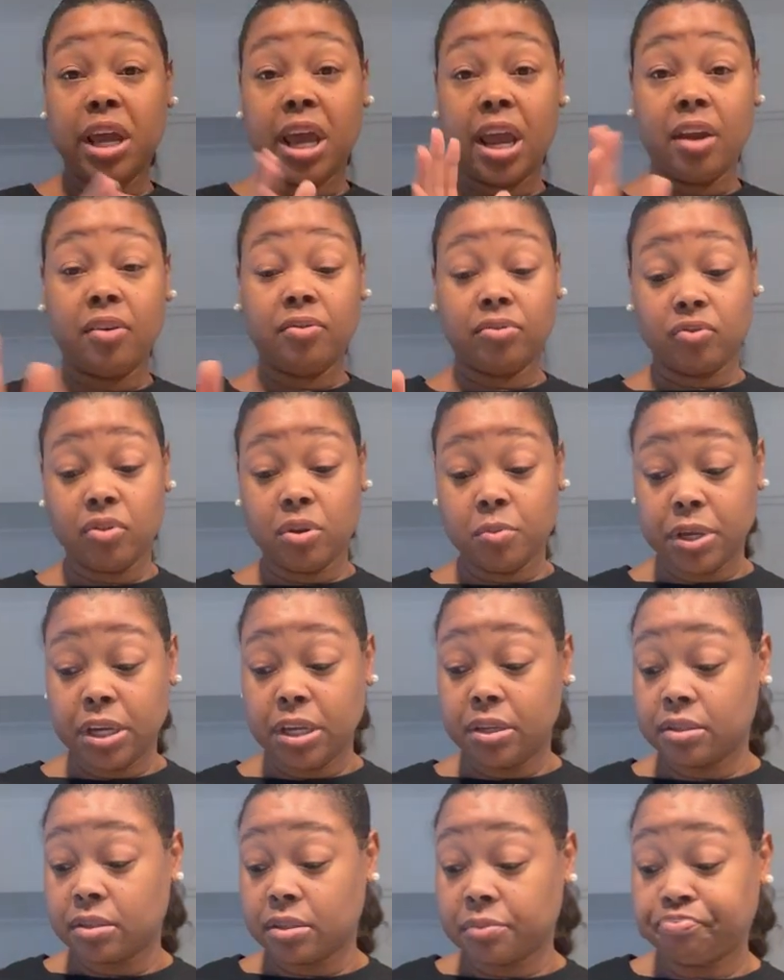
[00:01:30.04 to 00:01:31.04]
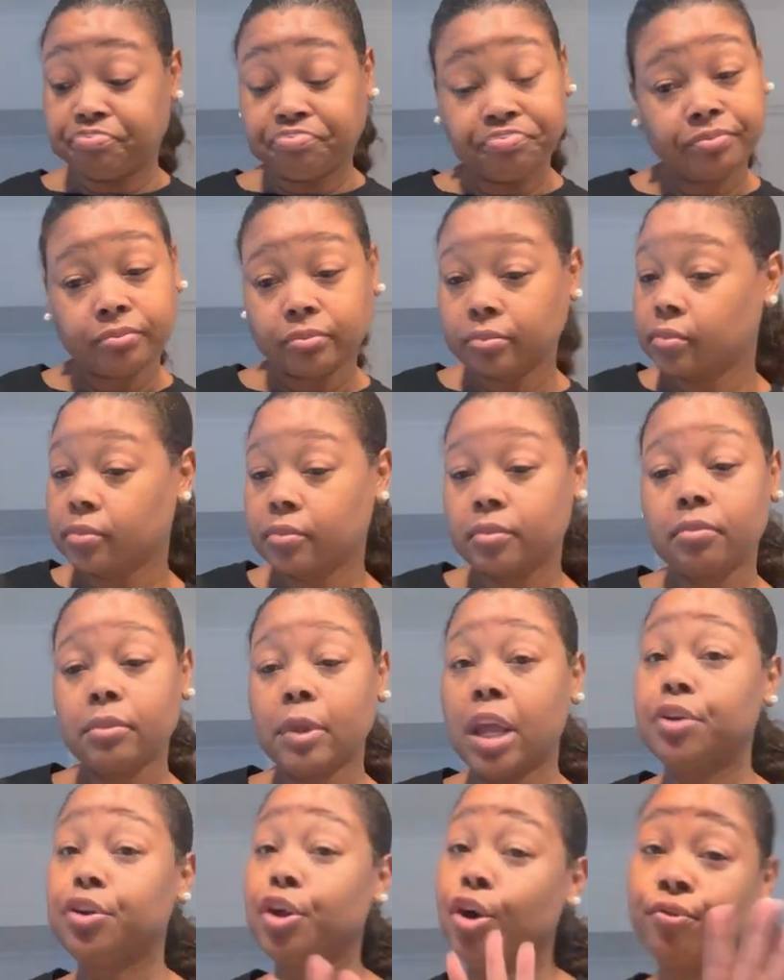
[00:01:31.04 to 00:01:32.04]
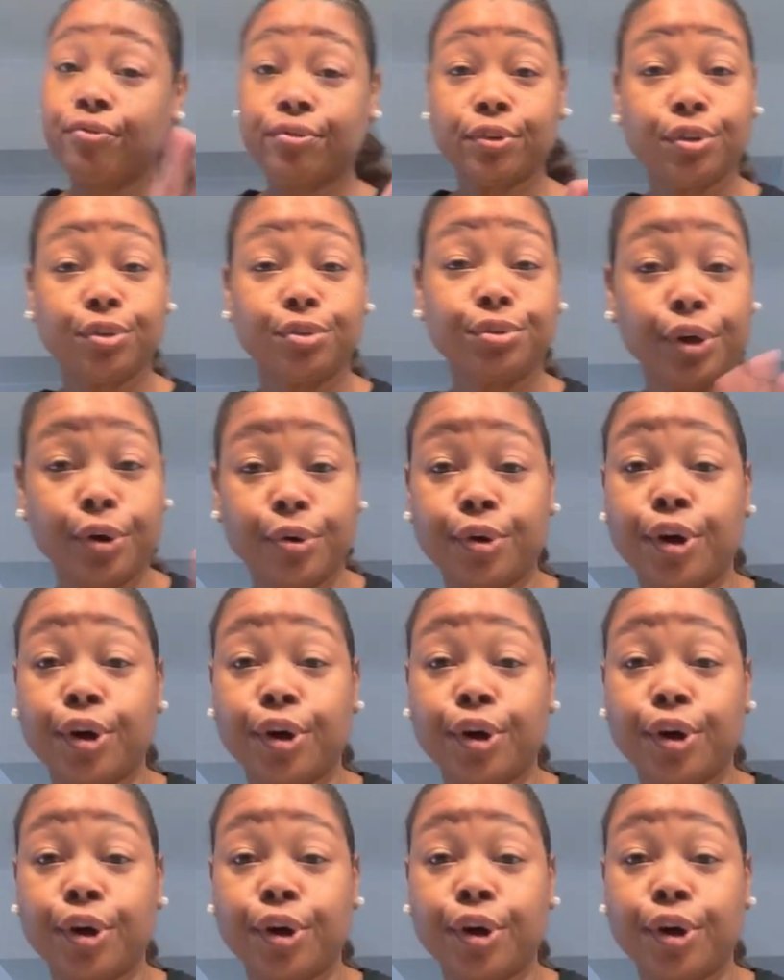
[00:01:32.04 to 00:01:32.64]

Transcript: half, three weeks. No flu, no